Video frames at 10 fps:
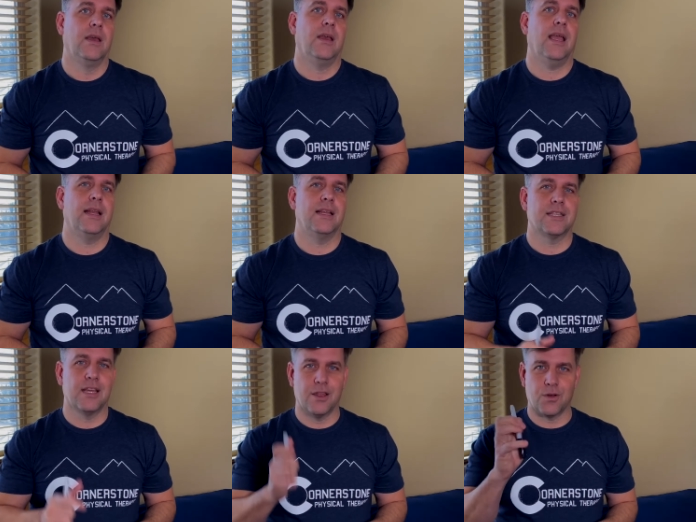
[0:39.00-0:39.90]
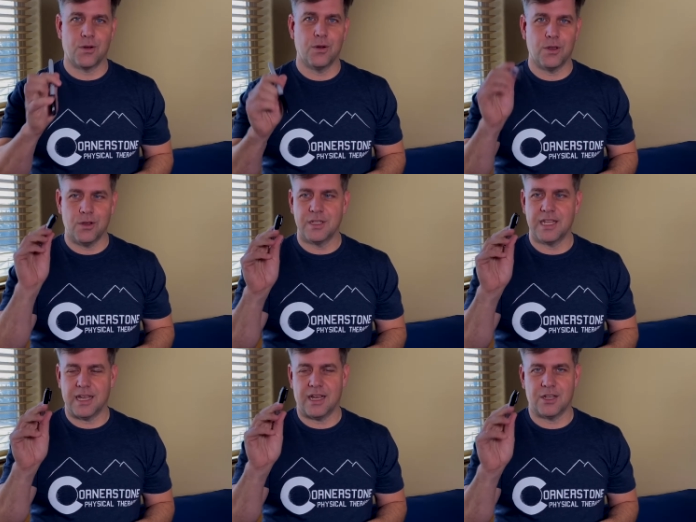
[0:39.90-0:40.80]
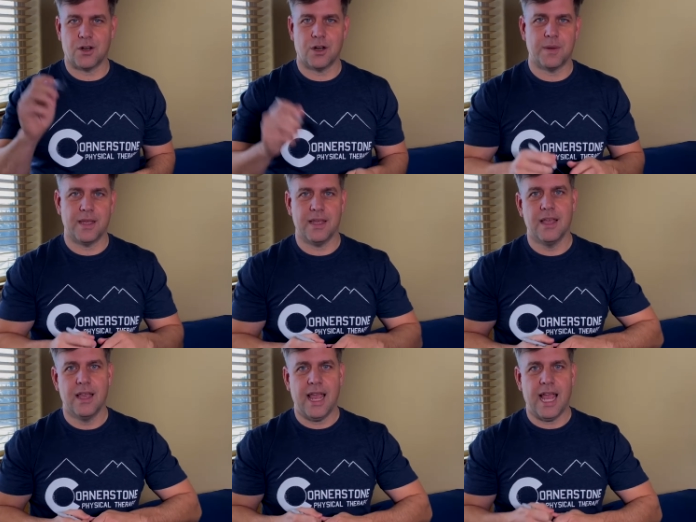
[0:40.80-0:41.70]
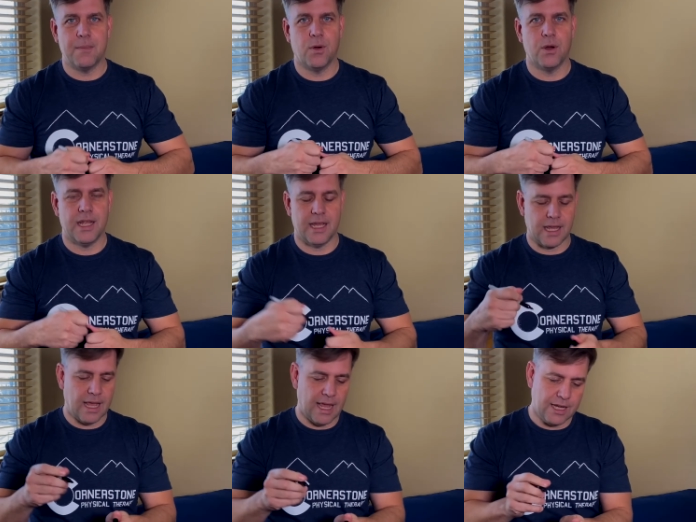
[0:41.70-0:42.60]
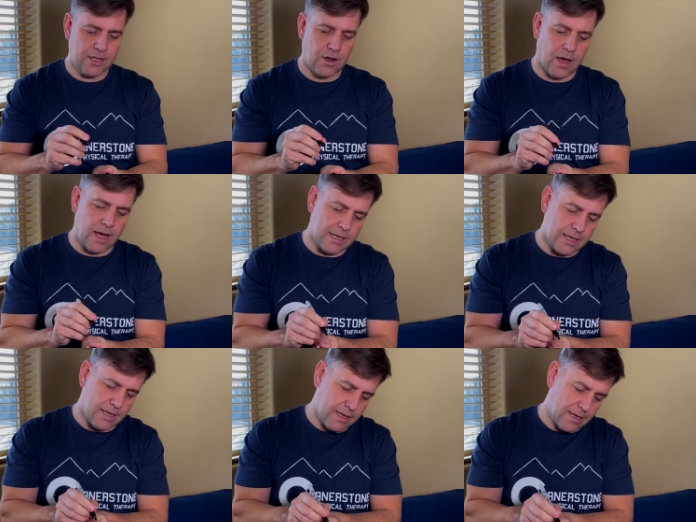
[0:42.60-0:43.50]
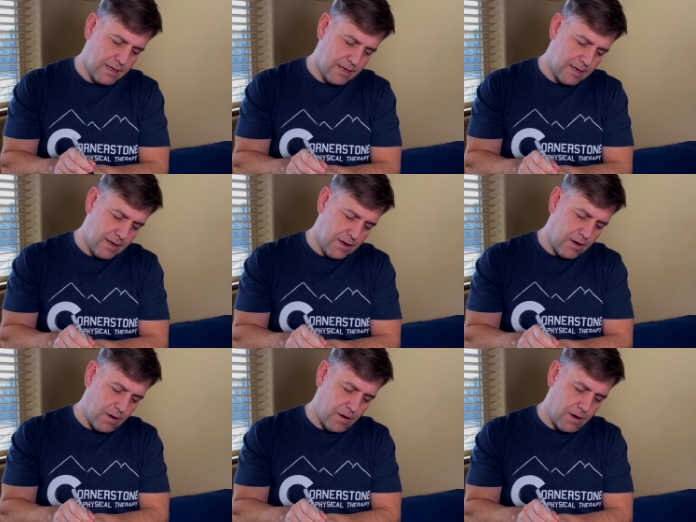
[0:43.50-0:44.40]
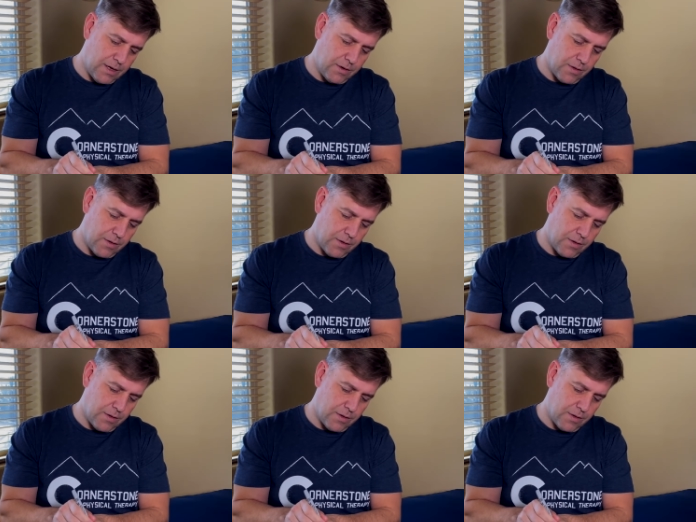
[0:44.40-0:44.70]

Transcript: and it's through using a Sharpie and putting a dot on your